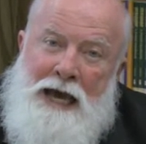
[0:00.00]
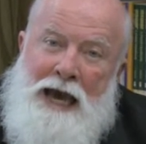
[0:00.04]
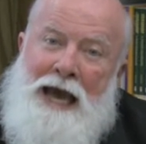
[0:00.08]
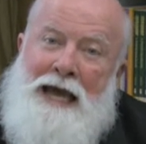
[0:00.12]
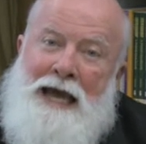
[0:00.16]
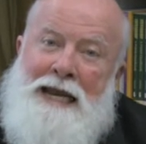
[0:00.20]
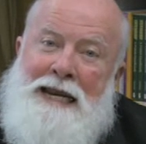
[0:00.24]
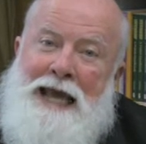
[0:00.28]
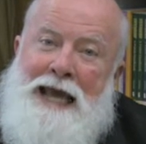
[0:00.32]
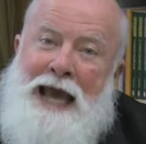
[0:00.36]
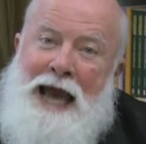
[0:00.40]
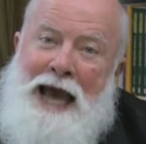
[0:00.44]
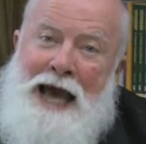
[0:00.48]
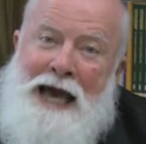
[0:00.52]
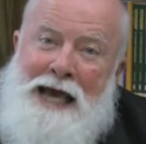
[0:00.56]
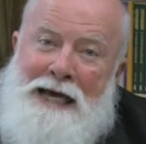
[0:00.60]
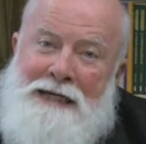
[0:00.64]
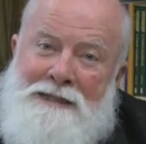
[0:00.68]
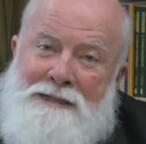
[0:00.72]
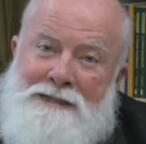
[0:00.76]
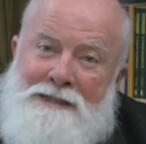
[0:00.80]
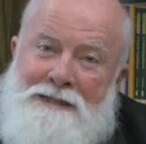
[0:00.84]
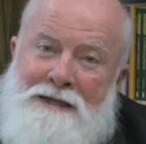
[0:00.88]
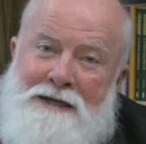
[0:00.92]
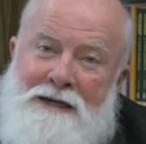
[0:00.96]
And he
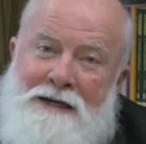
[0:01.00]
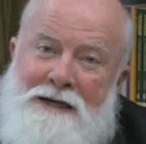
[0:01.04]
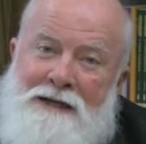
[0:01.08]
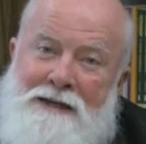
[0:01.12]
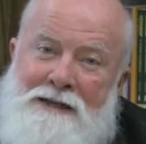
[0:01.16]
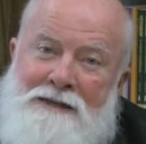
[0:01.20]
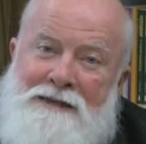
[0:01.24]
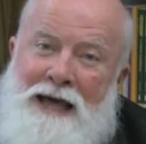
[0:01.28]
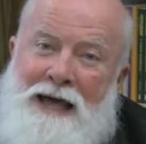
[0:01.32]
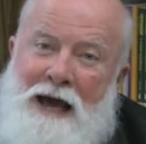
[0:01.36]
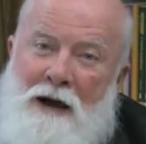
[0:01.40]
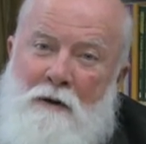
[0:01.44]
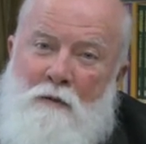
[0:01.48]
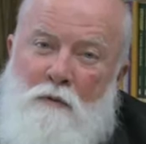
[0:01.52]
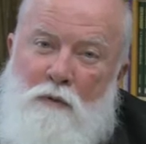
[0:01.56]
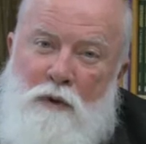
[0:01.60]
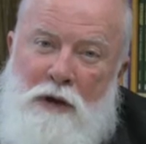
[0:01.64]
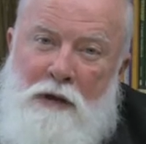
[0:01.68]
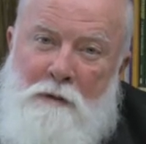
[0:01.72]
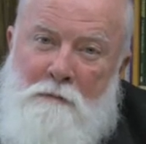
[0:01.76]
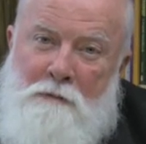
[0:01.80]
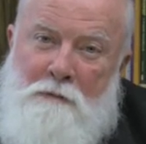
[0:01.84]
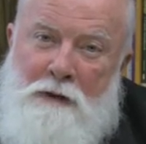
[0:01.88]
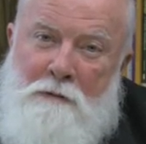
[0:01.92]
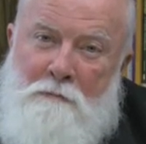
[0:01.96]
asked that
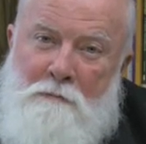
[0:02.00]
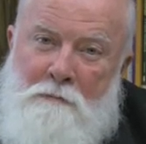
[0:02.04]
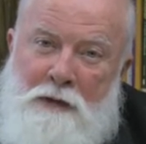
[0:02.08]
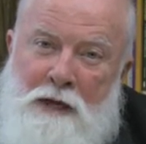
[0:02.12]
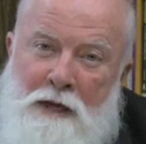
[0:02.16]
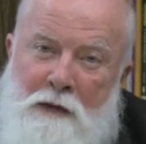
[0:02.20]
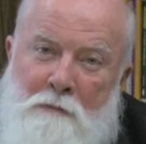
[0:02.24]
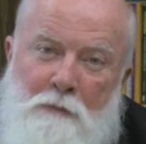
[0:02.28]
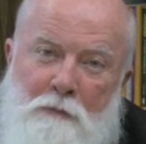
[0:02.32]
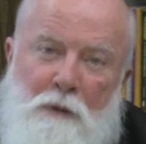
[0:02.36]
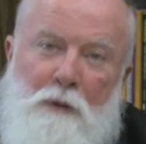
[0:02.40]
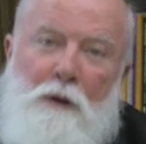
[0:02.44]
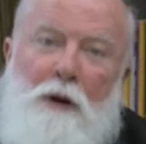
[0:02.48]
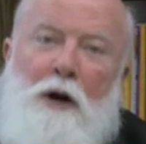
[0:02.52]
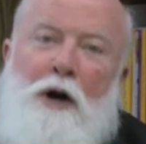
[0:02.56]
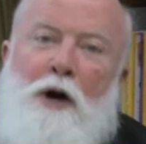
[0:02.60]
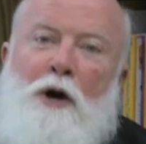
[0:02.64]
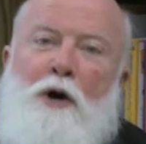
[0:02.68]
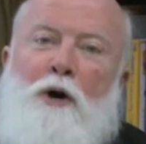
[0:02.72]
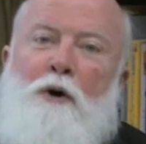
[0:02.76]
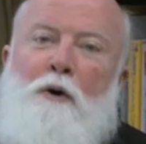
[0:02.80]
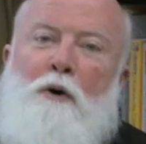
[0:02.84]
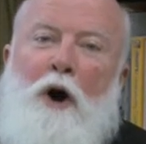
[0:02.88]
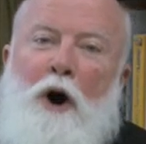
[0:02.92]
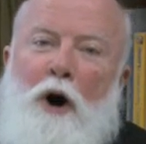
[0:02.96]
we be people
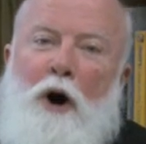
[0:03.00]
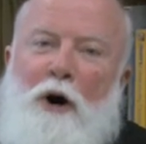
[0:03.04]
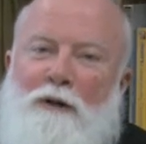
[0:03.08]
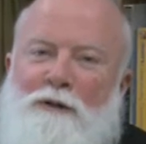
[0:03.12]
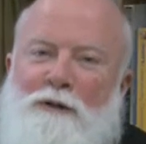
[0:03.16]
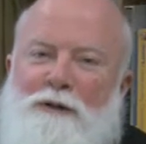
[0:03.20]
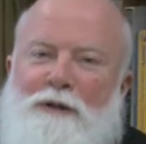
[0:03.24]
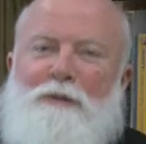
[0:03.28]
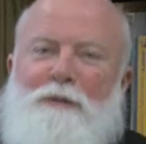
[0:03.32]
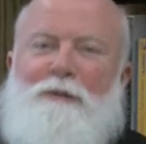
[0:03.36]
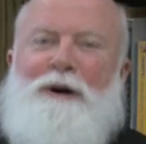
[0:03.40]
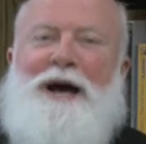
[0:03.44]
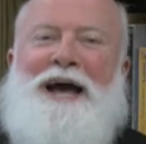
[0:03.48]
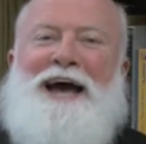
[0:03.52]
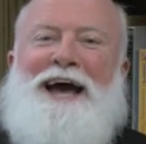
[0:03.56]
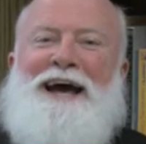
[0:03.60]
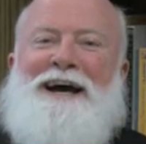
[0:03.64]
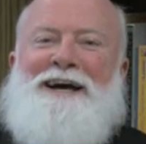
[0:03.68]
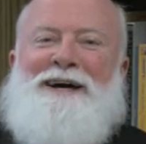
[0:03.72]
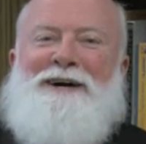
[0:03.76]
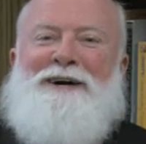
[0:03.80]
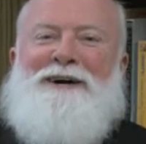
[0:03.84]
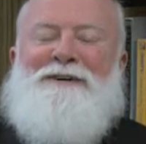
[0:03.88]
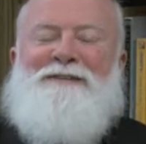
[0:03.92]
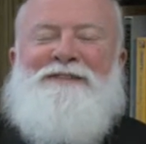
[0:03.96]
who also
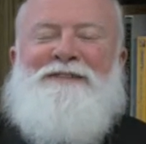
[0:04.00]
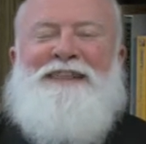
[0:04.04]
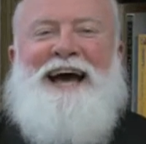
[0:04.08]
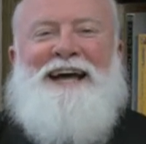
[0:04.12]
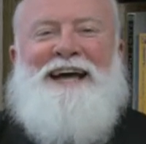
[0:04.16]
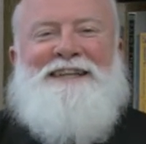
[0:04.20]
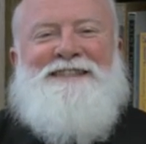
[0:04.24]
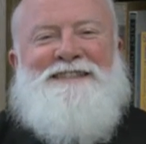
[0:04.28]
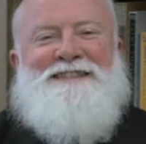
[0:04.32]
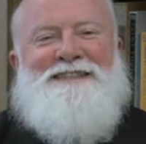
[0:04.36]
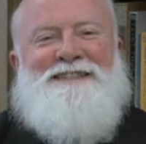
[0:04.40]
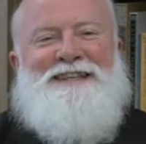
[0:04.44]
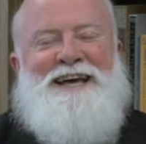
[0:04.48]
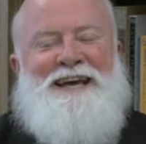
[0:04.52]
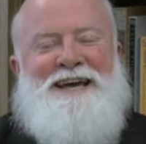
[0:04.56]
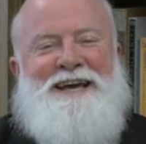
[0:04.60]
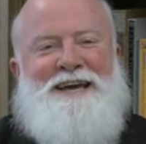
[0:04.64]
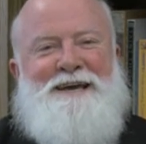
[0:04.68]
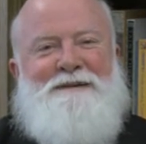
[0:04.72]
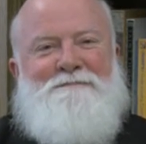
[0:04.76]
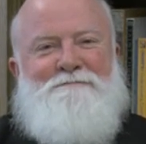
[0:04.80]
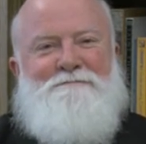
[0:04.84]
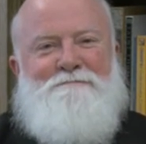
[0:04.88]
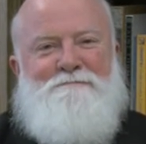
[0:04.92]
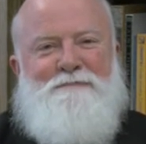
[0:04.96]
echo that
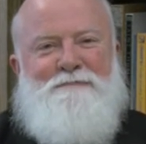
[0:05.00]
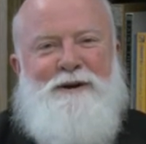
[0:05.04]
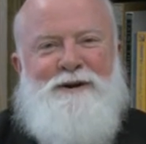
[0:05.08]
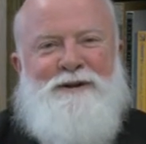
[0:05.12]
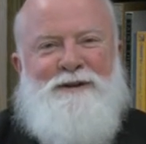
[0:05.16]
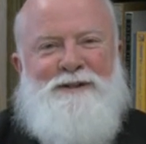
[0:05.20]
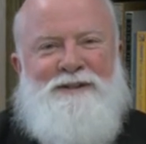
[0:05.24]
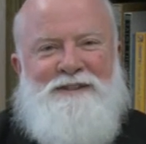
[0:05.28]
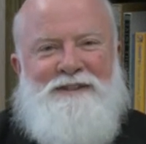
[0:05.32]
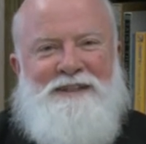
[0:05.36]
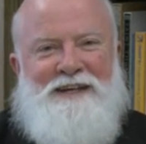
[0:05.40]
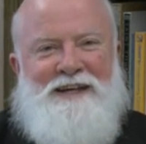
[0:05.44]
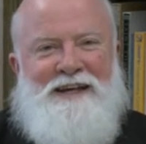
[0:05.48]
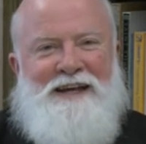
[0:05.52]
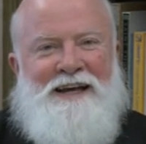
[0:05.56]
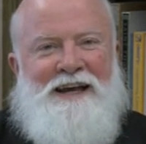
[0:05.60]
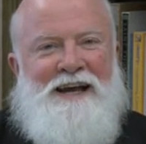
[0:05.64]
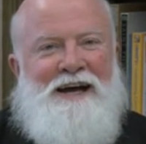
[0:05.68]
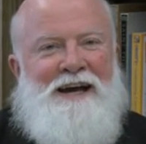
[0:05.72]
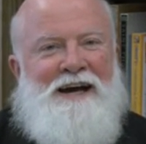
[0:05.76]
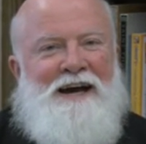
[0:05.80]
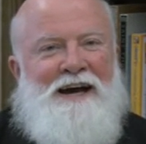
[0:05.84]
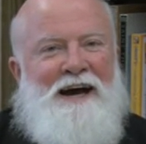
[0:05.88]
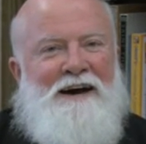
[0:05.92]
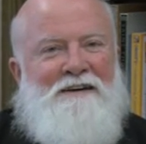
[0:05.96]
same mercy
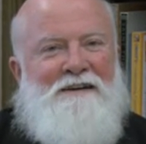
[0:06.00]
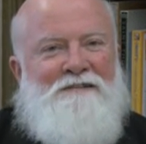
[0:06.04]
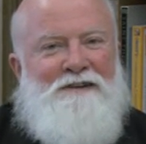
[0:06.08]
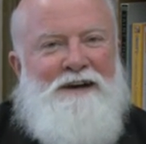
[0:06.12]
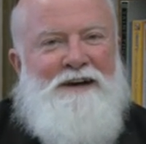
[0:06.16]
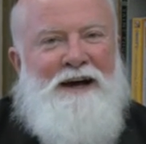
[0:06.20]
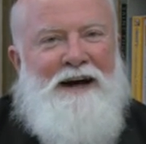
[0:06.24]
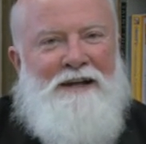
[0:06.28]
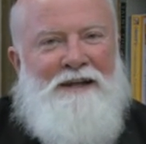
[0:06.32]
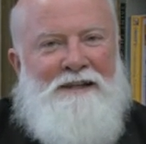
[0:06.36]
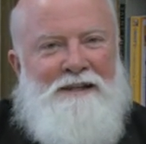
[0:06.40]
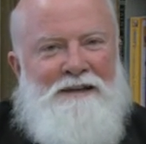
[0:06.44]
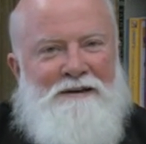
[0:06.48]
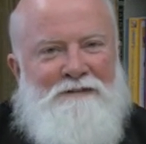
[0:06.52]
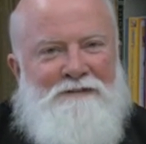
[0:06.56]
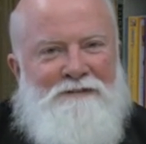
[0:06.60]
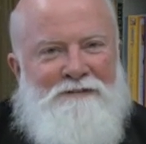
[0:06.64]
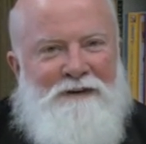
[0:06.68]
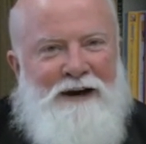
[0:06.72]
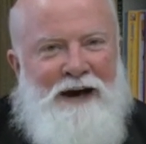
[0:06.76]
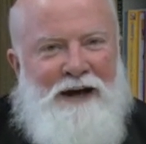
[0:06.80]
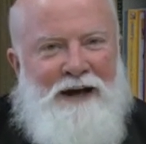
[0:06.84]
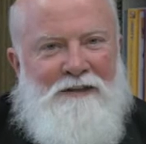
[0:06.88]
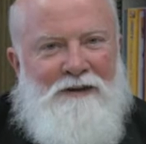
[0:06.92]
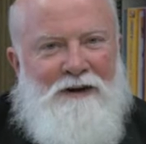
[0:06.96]
of God the
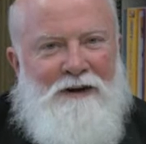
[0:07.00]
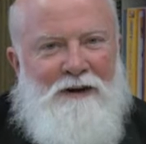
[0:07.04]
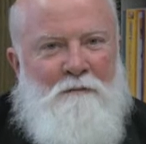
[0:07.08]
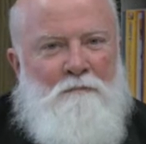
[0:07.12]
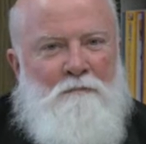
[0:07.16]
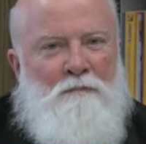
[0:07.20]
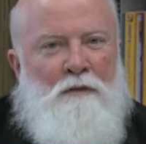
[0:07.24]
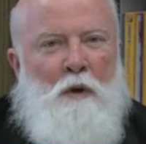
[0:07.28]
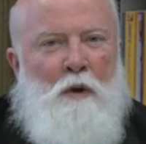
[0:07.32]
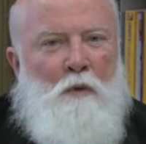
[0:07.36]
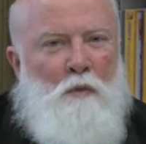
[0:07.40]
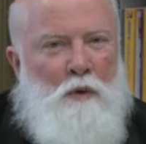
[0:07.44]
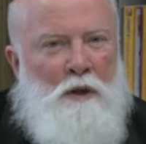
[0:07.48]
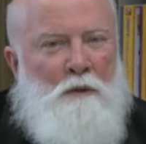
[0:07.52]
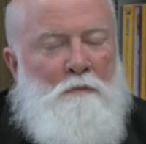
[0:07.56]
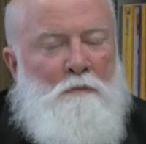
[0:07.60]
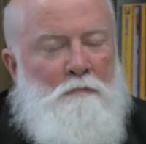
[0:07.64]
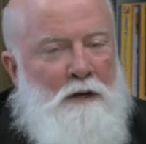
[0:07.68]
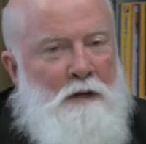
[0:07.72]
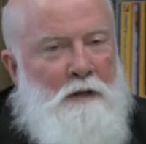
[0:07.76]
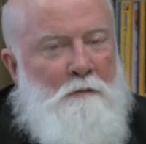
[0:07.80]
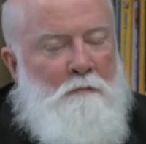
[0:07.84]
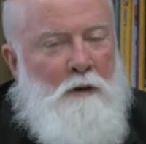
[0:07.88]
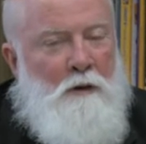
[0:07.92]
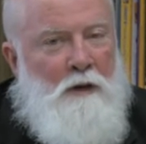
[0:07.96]
Father with
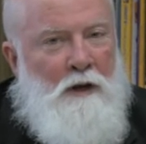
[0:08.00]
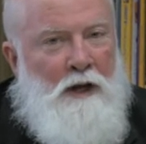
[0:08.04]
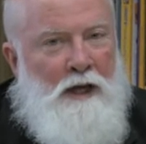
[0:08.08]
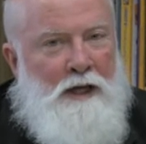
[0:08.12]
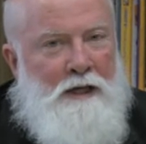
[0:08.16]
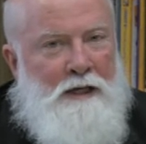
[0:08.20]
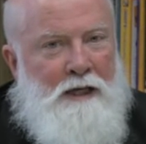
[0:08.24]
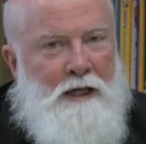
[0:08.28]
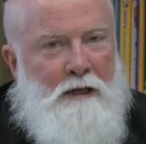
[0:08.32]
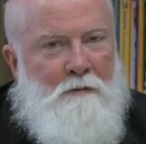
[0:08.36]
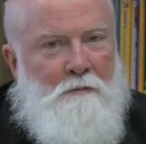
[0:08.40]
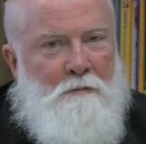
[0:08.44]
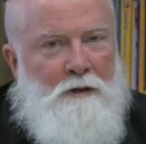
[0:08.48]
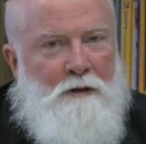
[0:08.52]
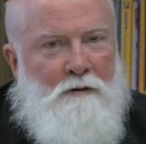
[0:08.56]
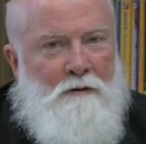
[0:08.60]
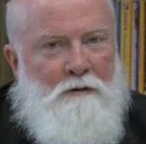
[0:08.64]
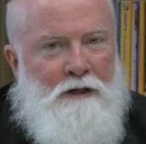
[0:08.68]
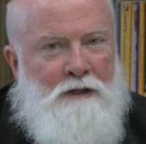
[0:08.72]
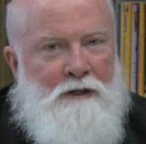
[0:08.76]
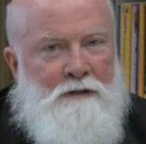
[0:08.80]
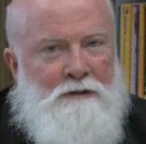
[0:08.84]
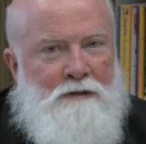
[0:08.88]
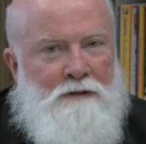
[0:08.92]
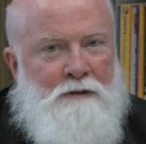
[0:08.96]
people like
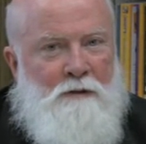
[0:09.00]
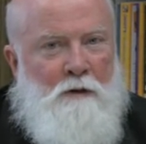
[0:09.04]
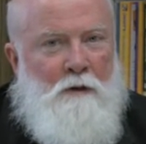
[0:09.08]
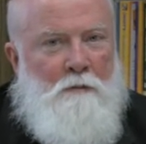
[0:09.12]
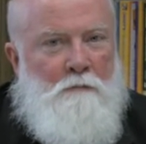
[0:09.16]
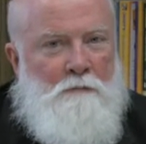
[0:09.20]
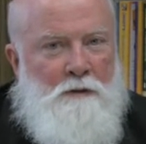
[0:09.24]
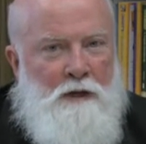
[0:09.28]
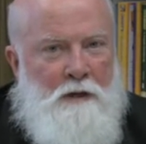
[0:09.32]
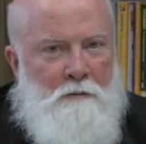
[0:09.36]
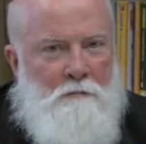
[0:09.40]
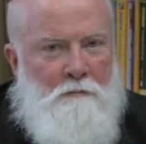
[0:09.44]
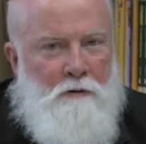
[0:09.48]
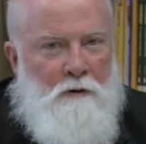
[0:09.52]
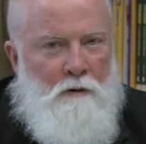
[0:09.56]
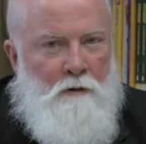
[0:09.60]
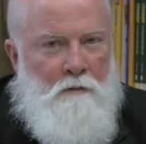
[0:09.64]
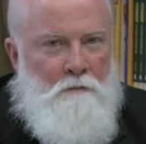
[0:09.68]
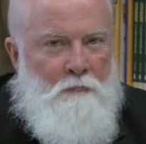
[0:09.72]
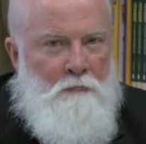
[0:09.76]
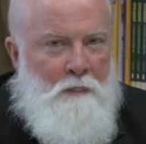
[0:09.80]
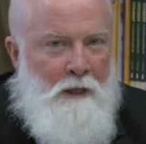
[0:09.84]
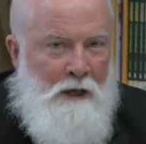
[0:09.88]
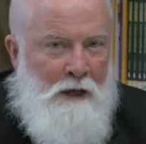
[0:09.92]
immigrants or people